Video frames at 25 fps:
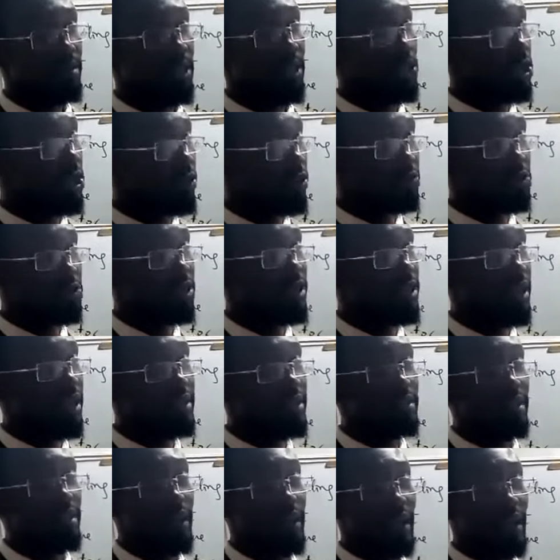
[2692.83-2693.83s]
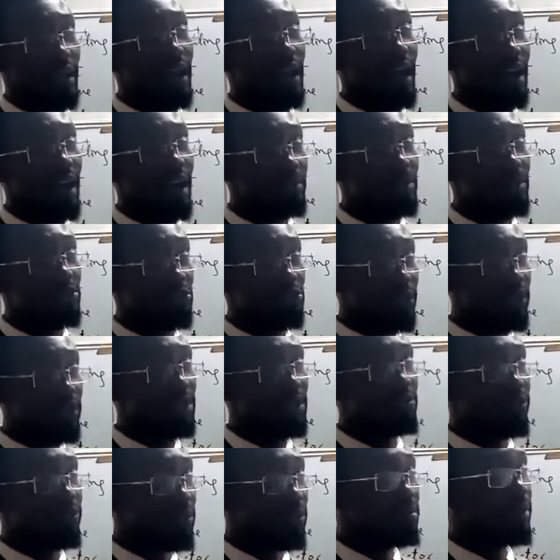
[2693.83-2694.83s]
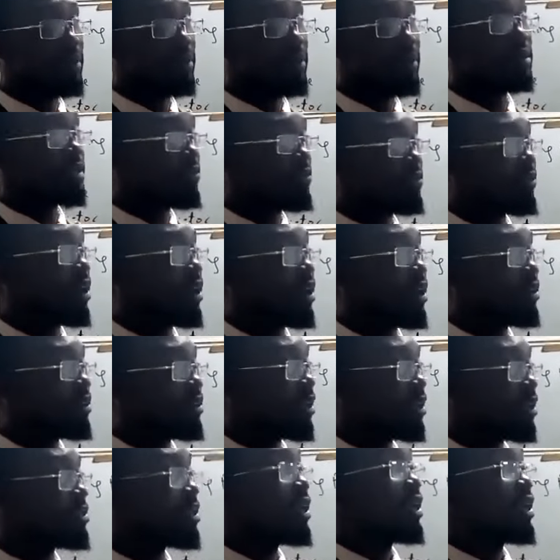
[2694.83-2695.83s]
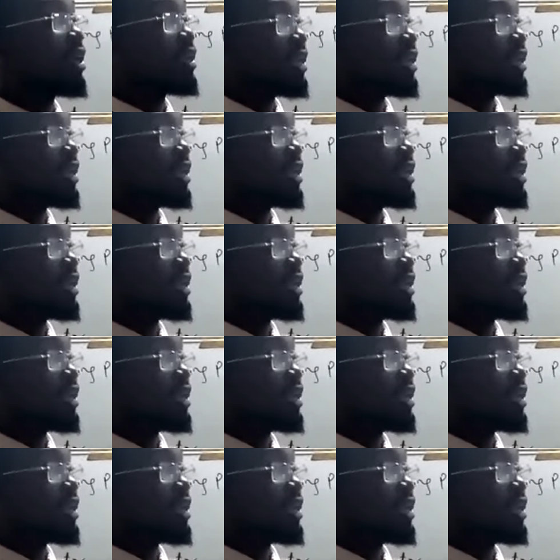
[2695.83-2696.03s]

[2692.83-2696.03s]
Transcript: A lot of traders have been trading for several years.